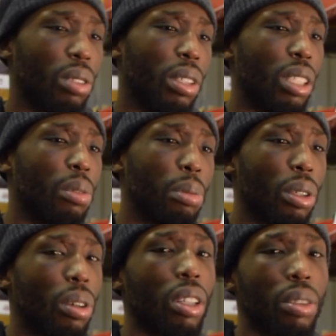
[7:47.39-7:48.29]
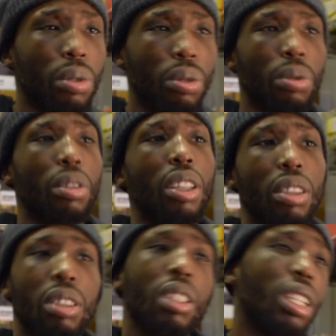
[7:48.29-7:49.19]
they'll hit the bell, ask them to talk to a
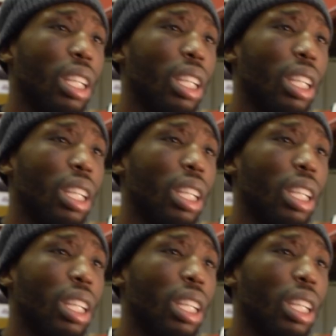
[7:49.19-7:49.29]
listener.